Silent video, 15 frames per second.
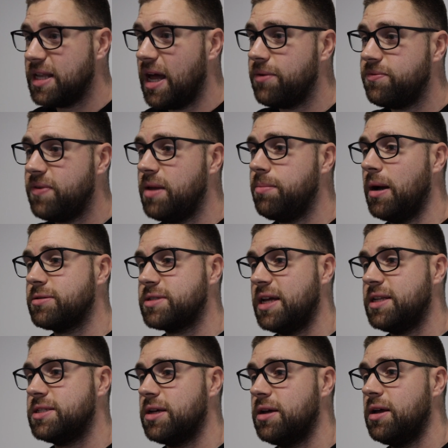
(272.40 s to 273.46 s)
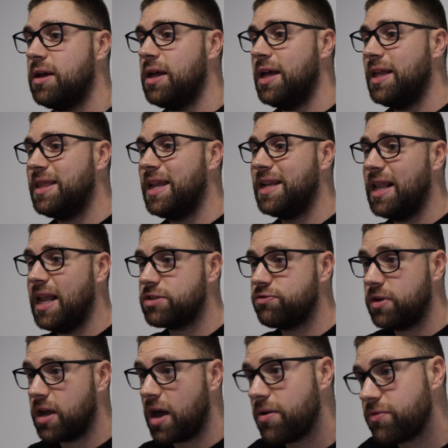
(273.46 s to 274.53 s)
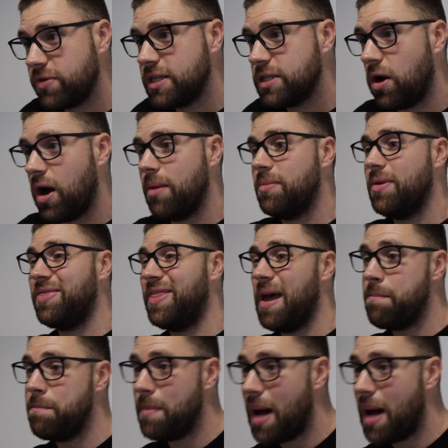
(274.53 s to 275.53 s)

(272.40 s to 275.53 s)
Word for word: that females tend to need less recovery time than